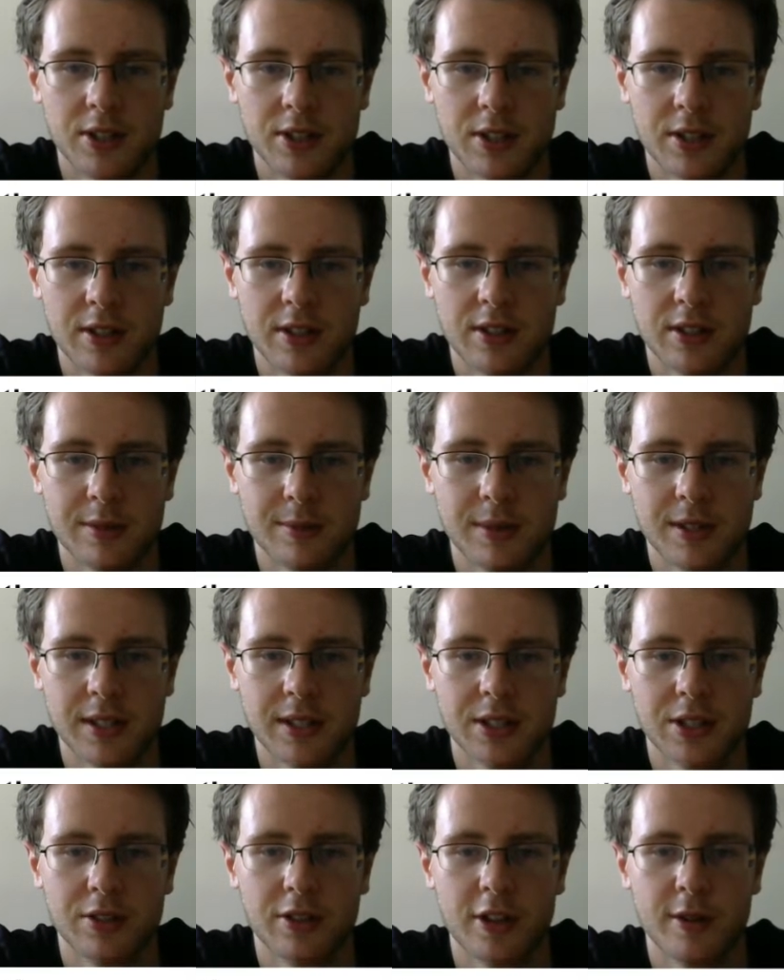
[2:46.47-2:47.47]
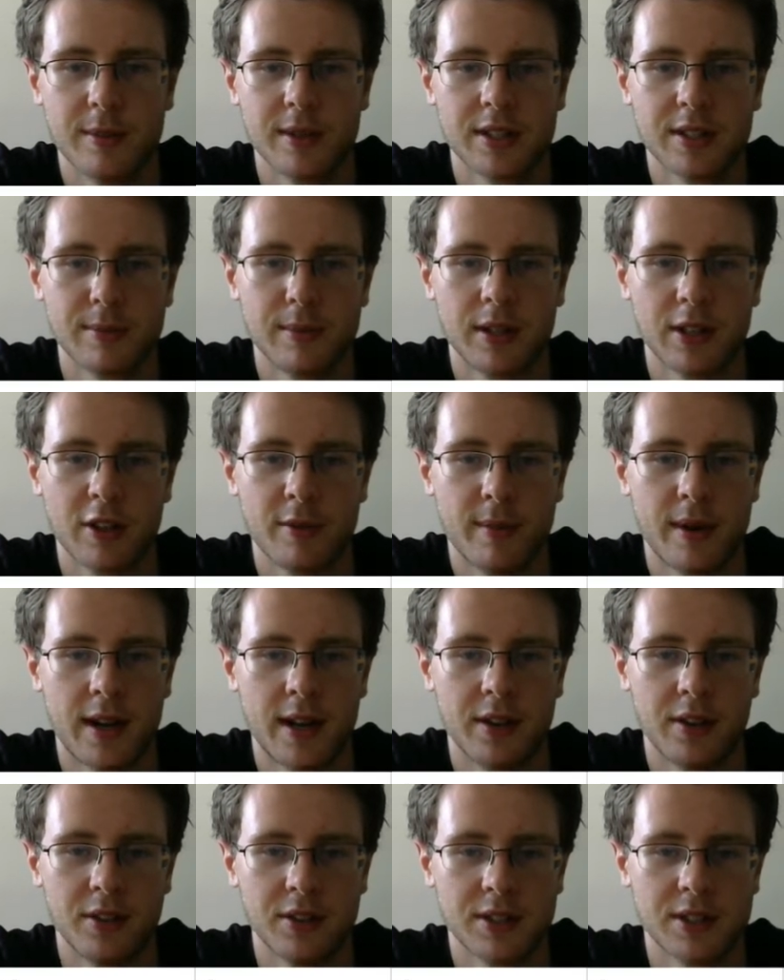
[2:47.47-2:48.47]
So there's some disagreements among the
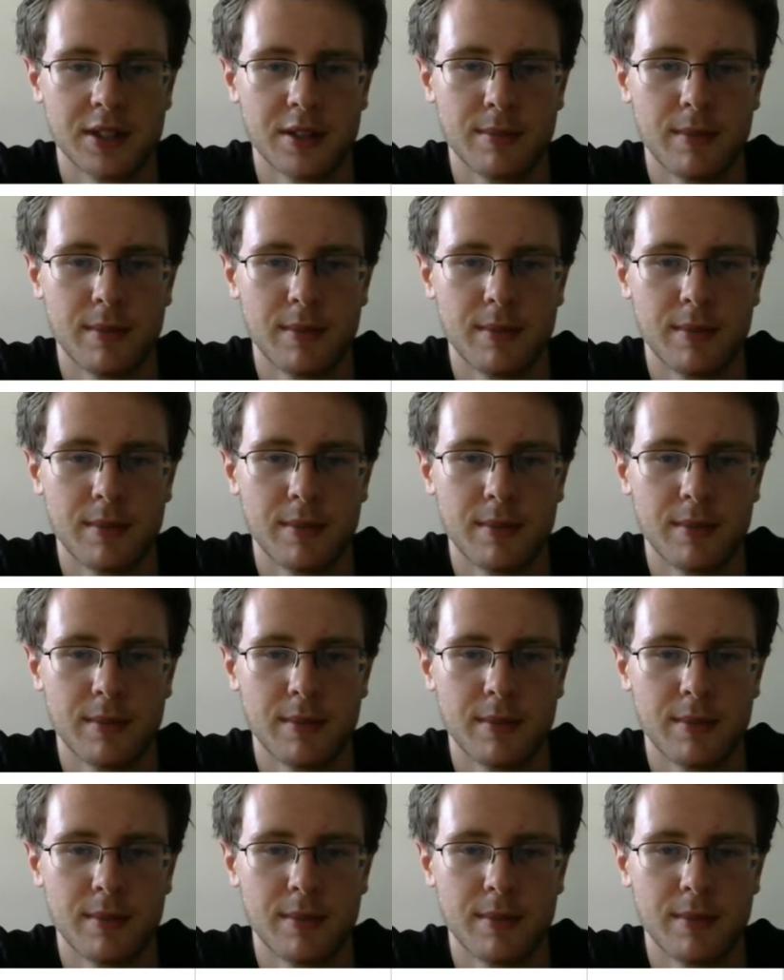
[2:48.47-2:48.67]
models.